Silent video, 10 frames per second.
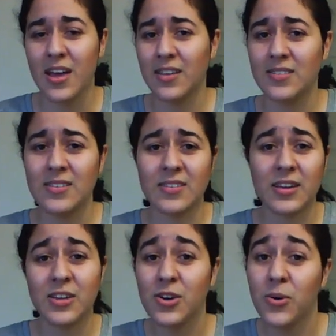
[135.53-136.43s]
And she's
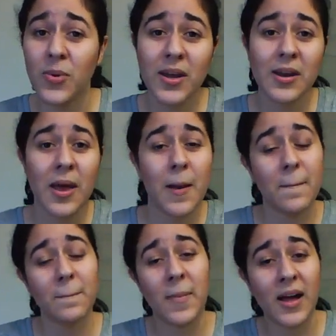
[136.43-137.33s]
like, "You know what?
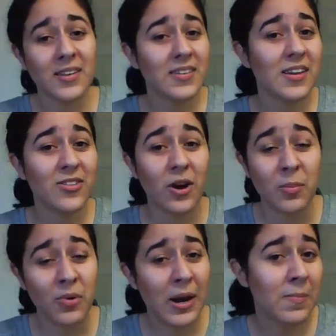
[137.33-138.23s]
My teeth are
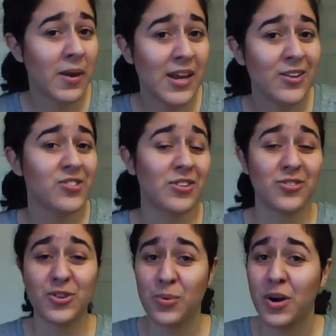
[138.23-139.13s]
bright beige and
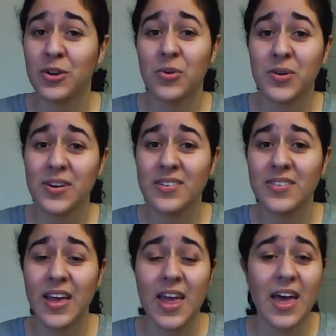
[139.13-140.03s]
so are yours,
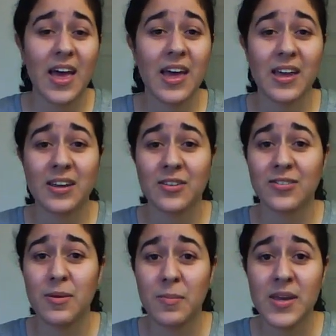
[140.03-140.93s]
and
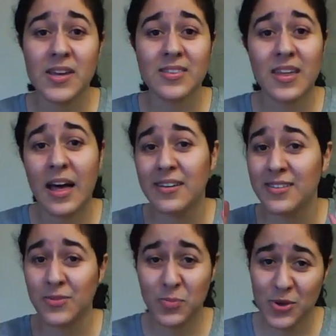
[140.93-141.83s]
to me that
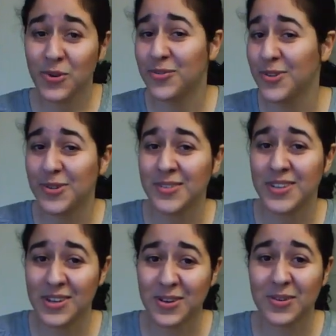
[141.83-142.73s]
is beautiful,
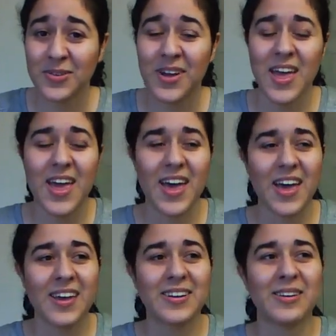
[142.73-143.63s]
you know."
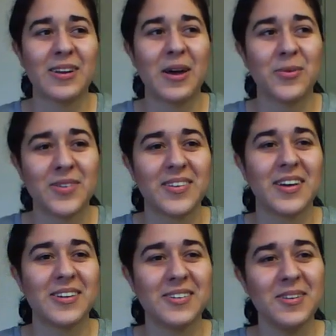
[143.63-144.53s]
And I was
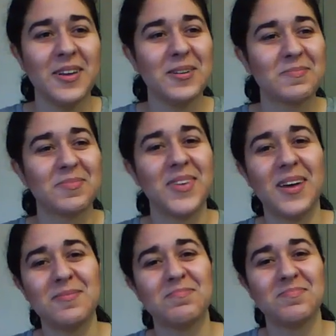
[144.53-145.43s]
like, "Yeah,
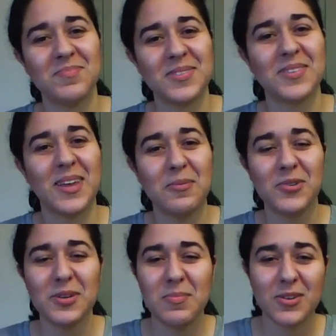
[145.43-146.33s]
that
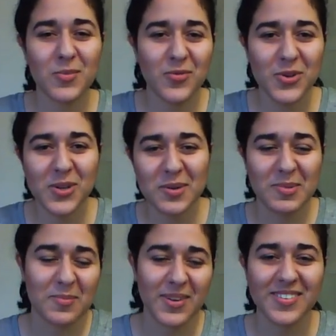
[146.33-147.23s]
really makes me feel good
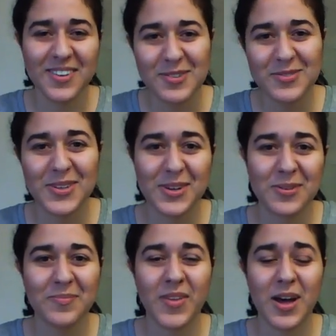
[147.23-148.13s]
about myself, you
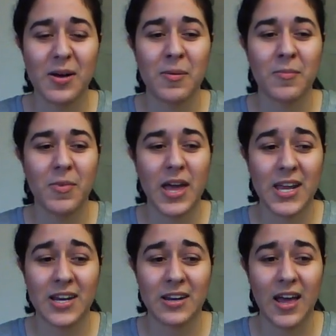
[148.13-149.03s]
know." And
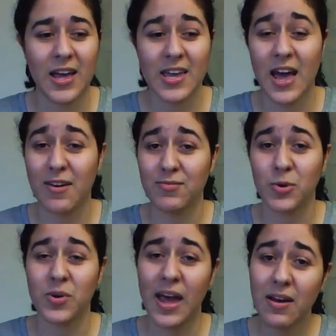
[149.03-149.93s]
I have
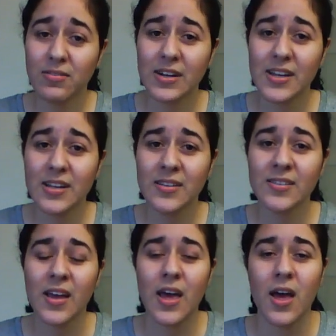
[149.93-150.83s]
no cavities.
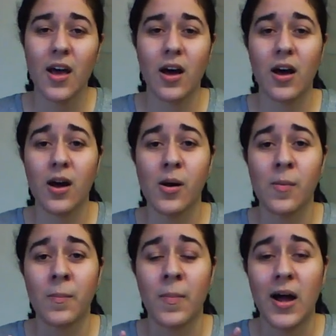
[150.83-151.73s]

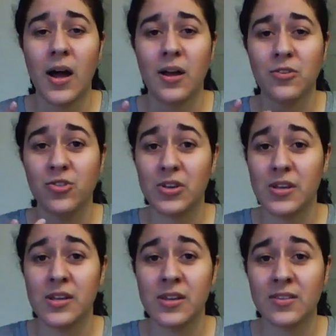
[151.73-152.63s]

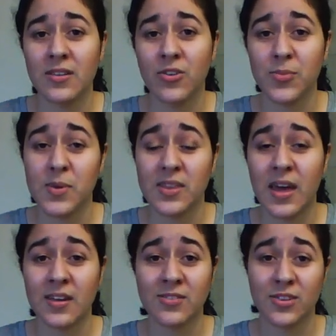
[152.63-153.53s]
She tells me
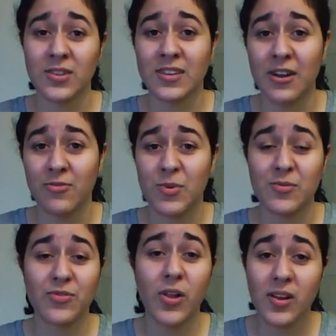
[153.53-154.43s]
that it's good that I've been
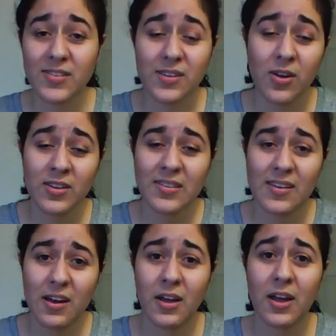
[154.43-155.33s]
flossing all the
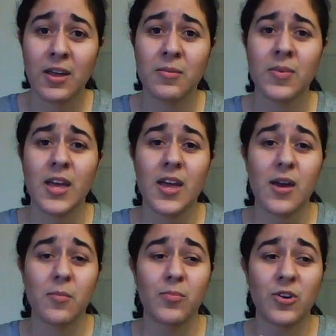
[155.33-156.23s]
time,
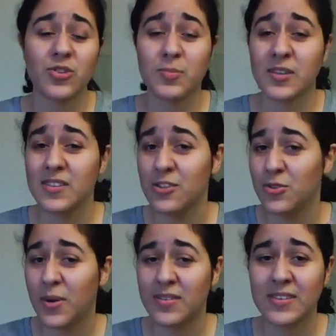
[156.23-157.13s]
brushing my teeth
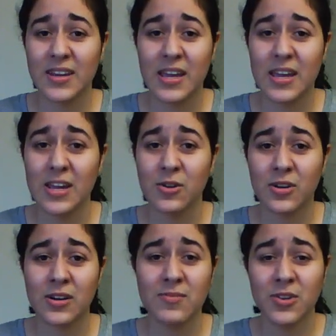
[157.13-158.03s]
twice a day, or
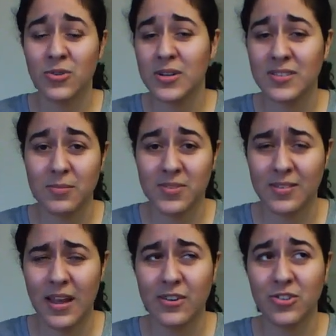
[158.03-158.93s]
even three times
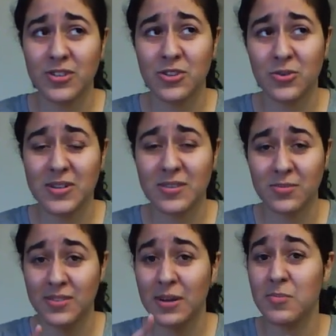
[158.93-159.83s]
a
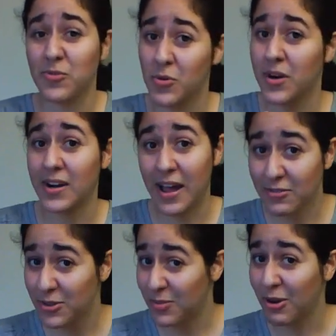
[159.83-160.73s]
day before and
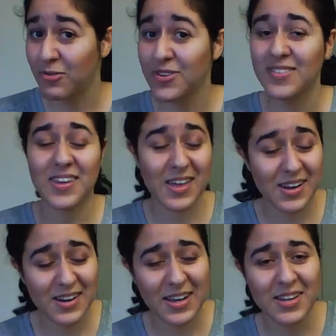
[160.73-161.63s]
after breakfast and
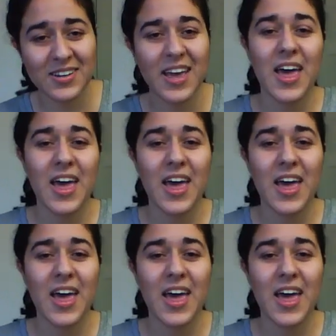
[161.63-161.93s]
at night.